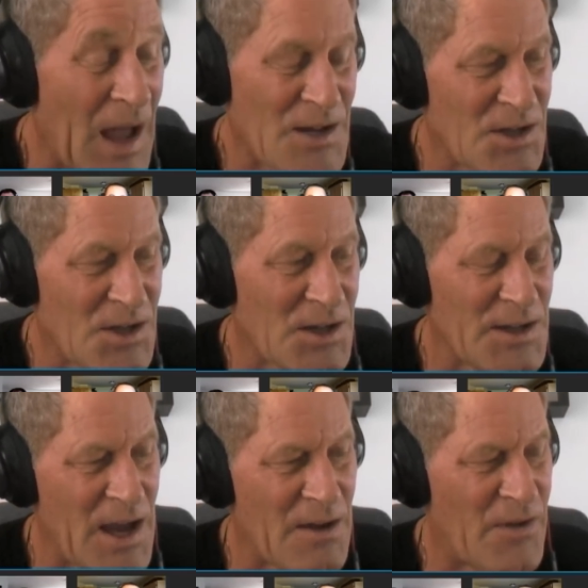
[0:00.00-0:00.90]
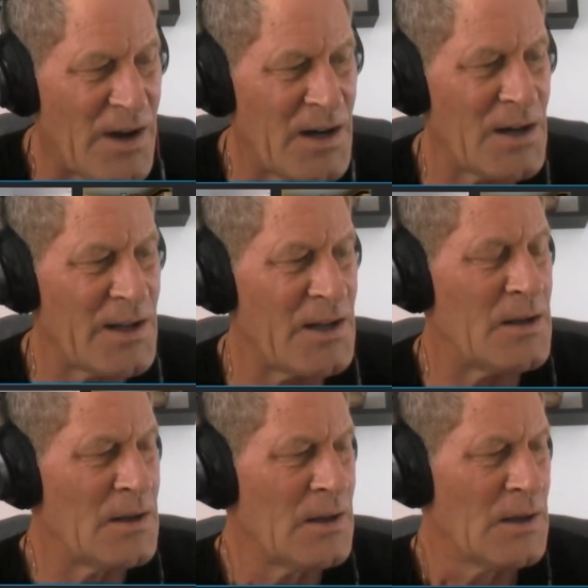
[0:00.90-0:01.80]
Actually, yeah,
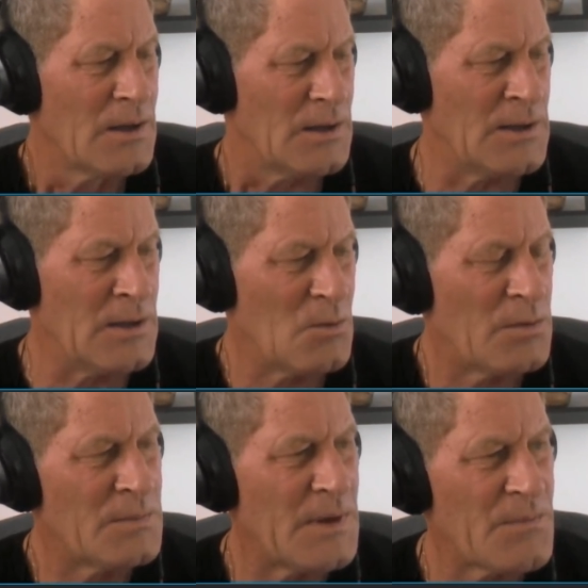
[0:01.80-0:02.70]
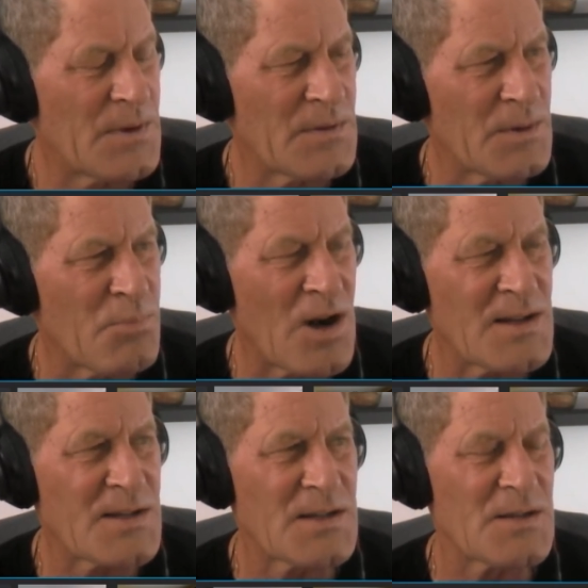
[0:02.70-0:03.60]
finally, the
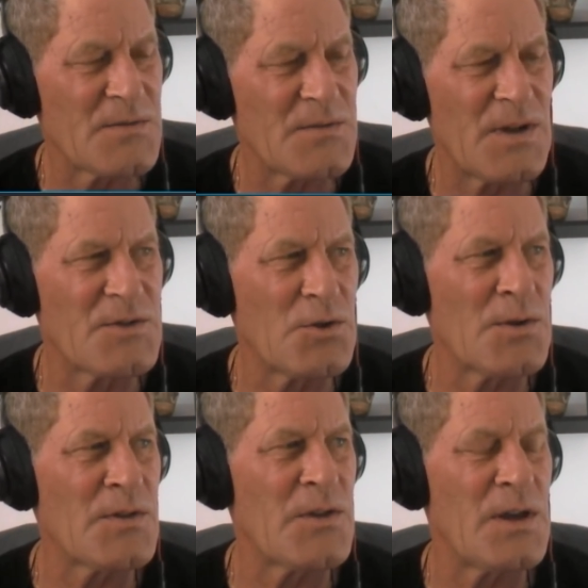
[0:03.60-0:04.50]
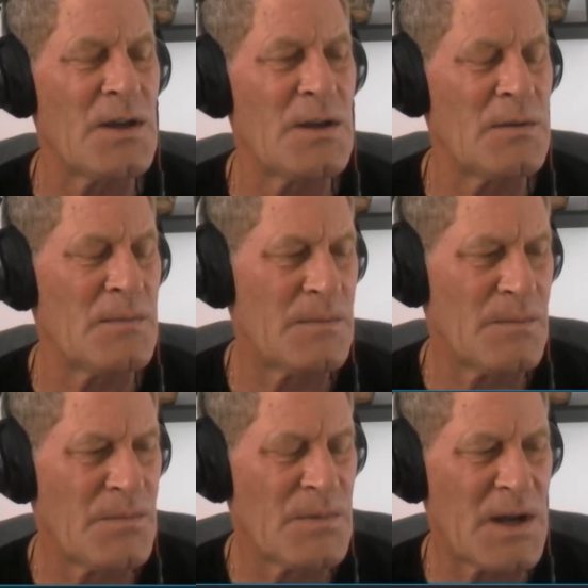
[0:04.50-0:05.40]
process of doing the
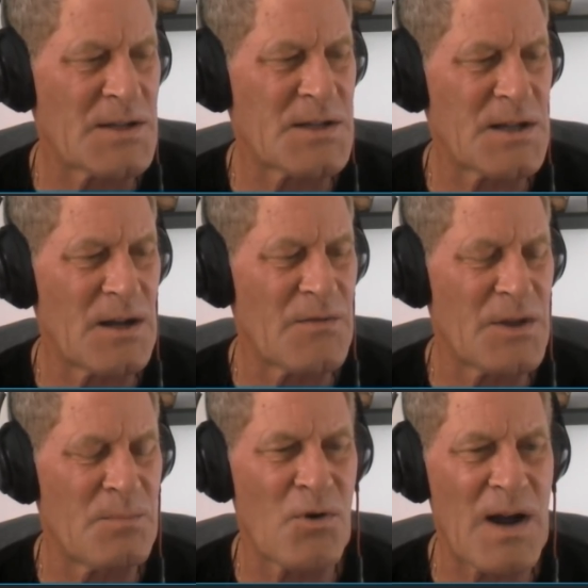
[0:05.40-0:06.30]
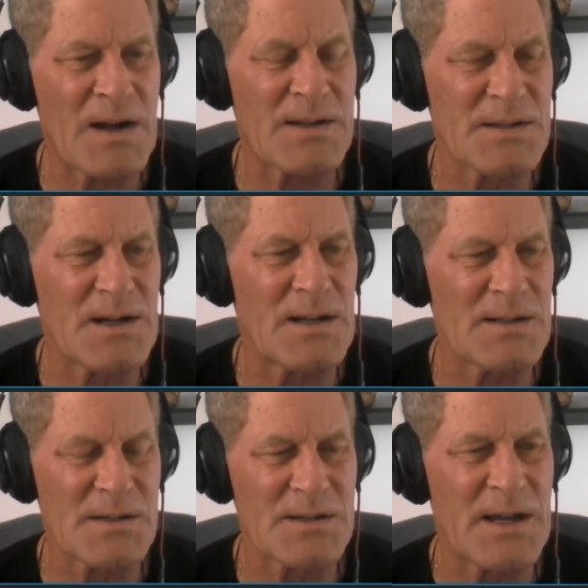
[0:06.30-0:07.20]
testing of the Paracas
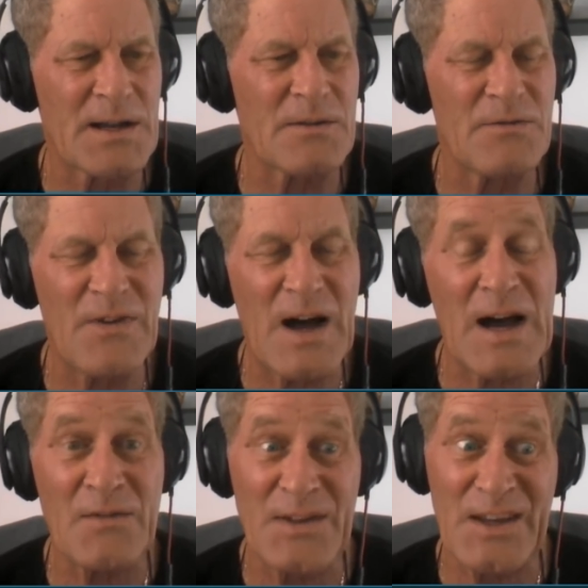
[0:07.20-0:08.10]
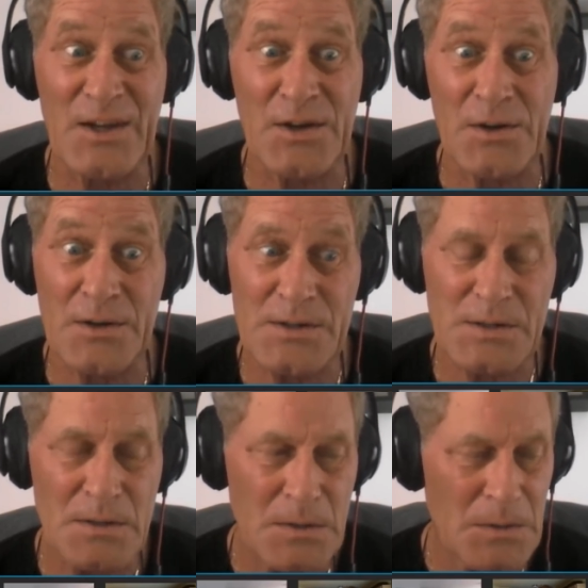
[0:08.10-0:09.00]
skulls has taken 5 years.